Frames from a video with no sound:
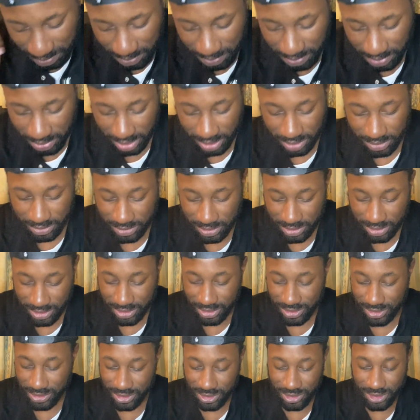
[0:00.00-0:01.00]
Bro,
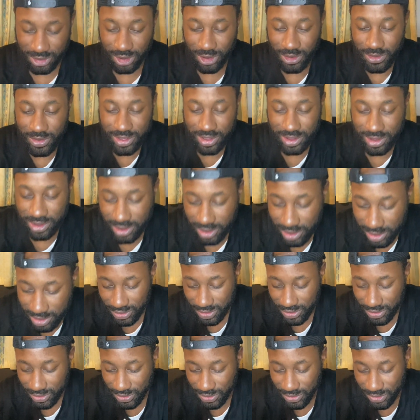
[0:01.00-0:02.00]
you got what you got.
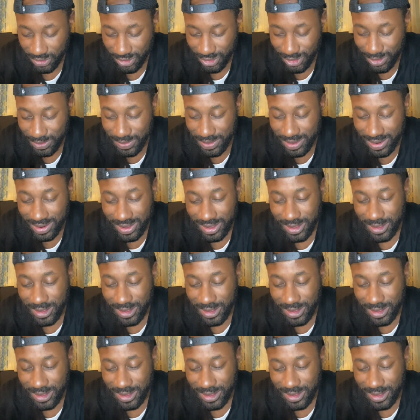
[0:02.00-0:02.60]
So stupid.